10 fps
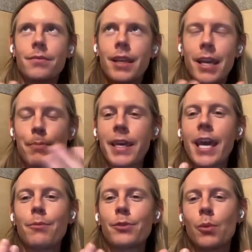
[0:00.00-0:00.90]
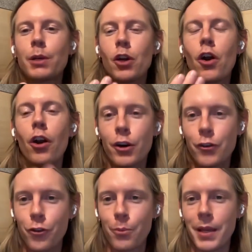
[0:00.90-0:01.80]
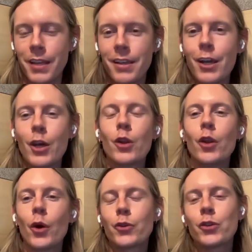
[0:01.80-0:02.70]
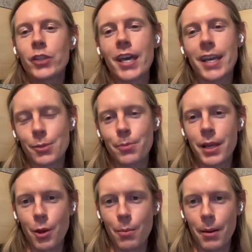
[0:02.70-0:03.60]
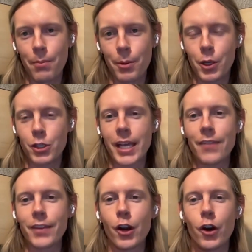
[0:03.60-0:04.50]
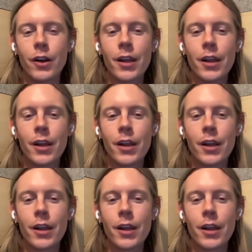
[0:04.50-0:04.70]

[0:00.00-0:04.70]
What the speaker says: it became so much harder for me not to stay as a premium member, because then they are